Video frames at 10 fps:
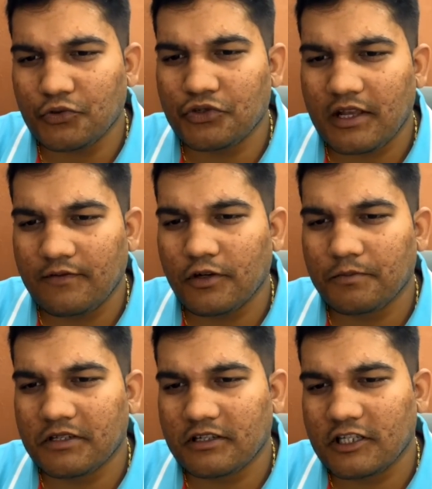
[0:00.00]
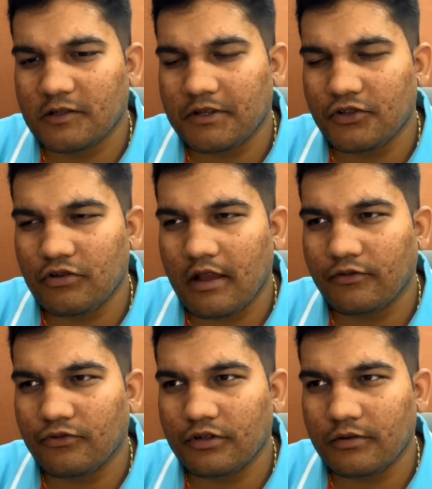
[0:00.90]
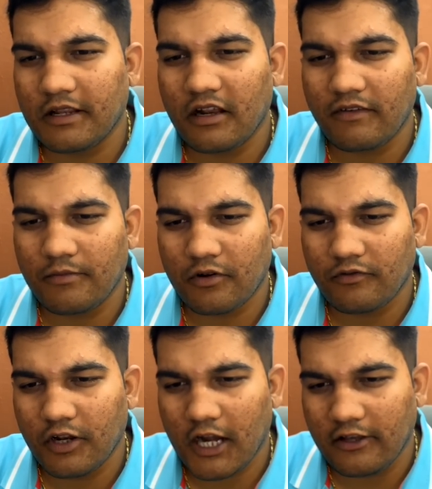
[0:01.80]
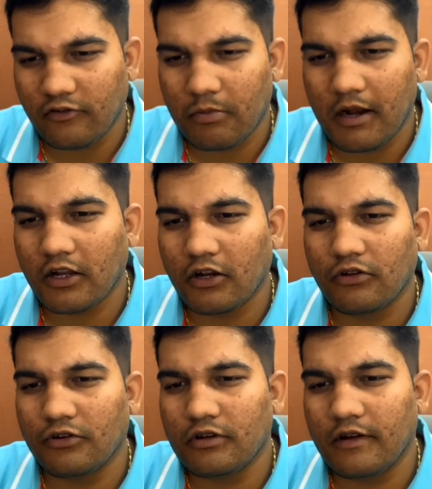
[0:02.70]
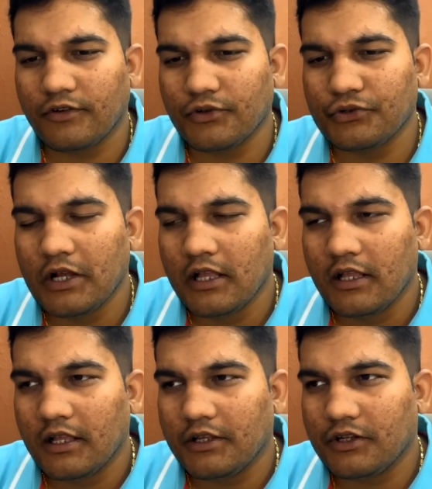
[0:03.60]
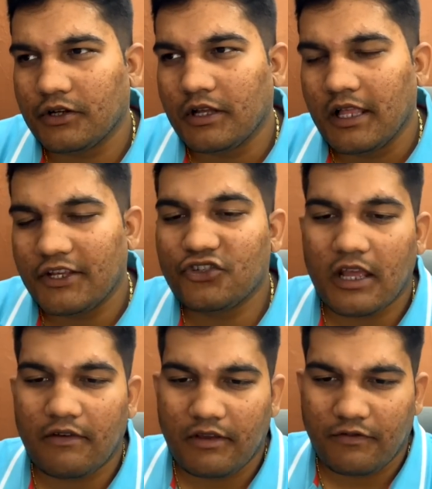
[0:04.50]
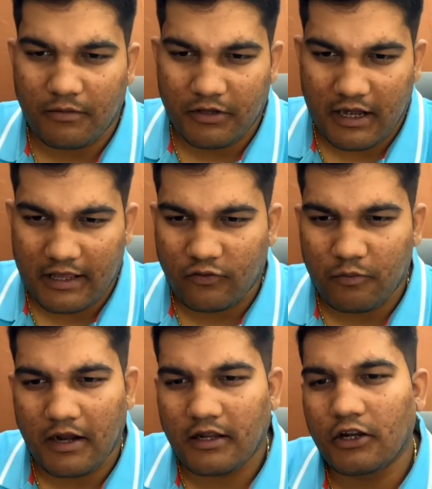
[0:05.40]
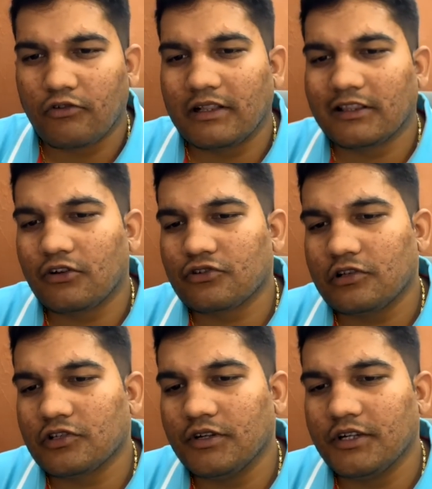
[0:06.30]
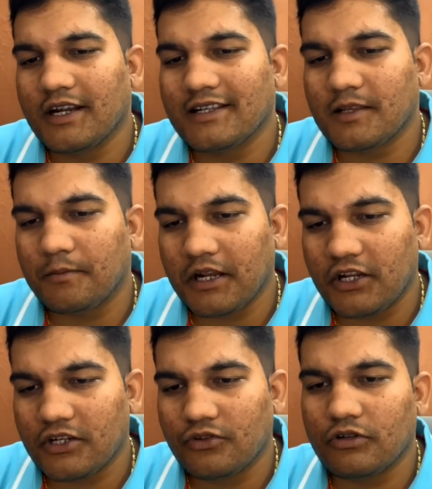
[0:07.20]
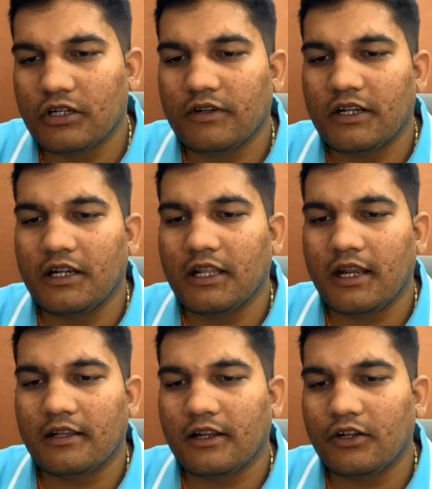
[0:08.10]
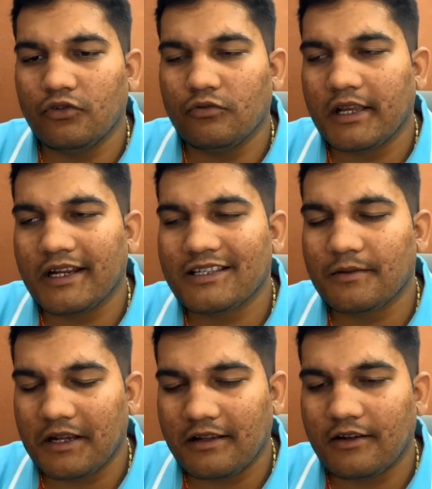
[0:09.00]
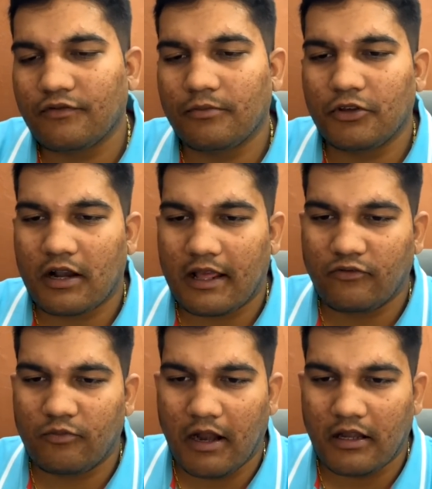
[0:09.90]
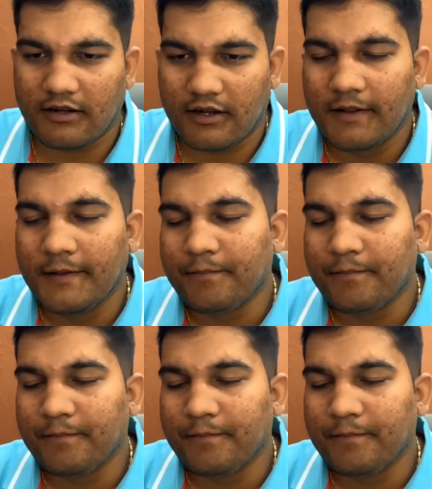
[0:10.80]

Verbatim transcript: To save your personal space, you have to remain away from your life partner, or you have to, you know, stay away from your life partner. twelfth house also indicates separation. So it will indicate that you may get separated from your life partner.